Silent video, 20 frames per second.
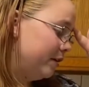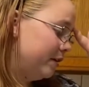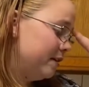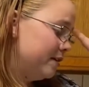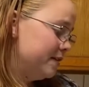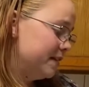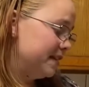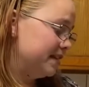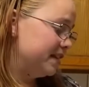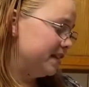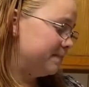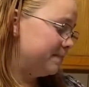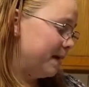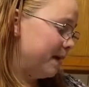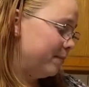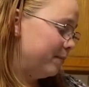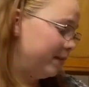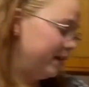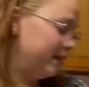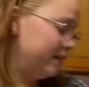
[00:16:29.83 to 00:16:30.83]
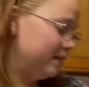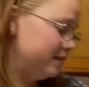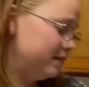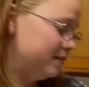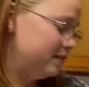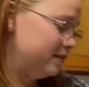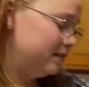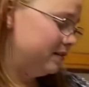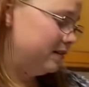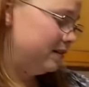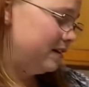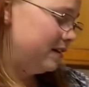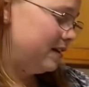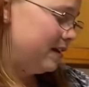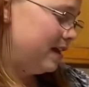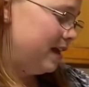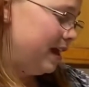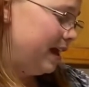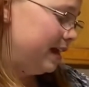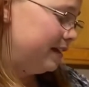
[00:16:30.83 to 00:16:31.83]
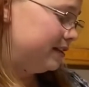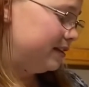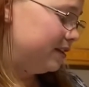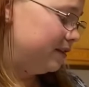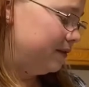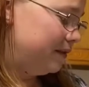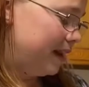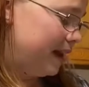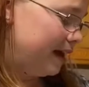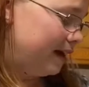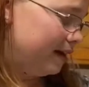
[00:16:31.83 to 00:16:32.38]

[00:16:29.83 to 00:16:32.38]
this is bubbling, and so now